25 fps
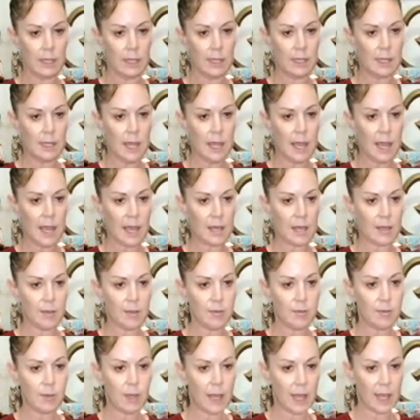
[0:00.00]

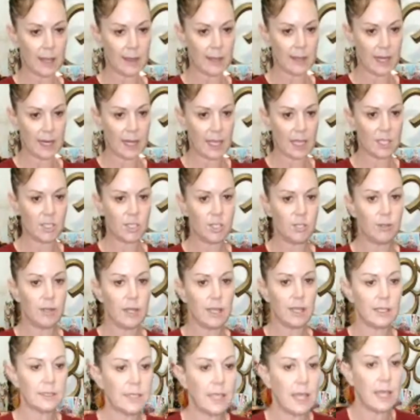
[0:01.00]
Inhale, and then as you
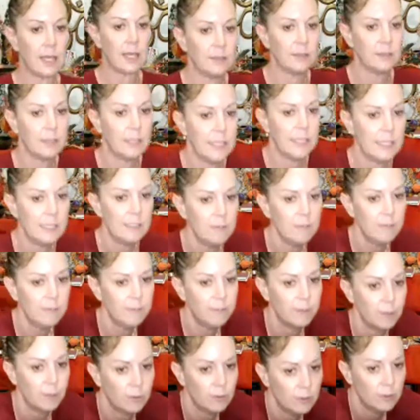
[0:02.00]
exhale, lean
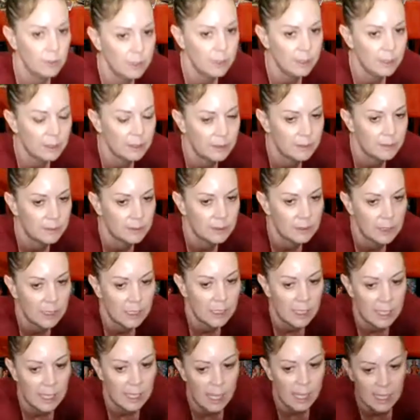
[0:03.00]
forward
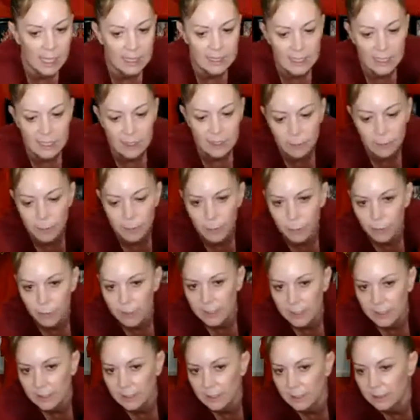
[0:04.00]
and then
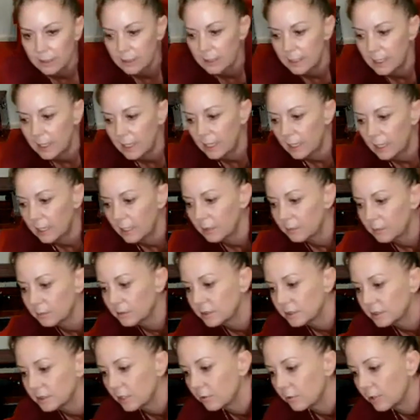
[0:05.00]
bring the
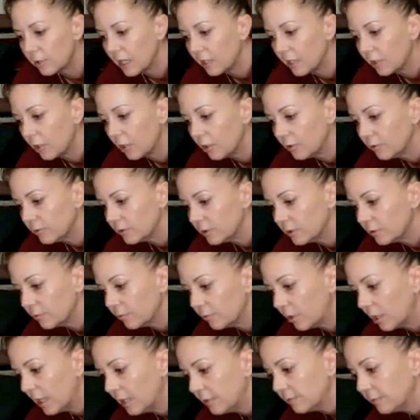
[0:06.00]
arms around over
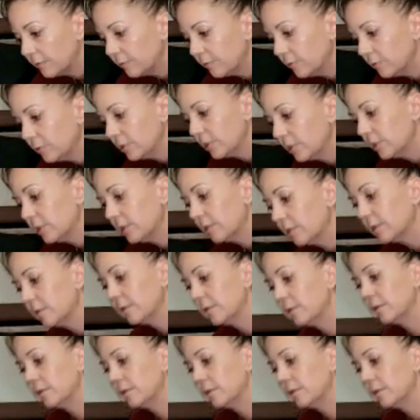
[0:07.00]
the right foot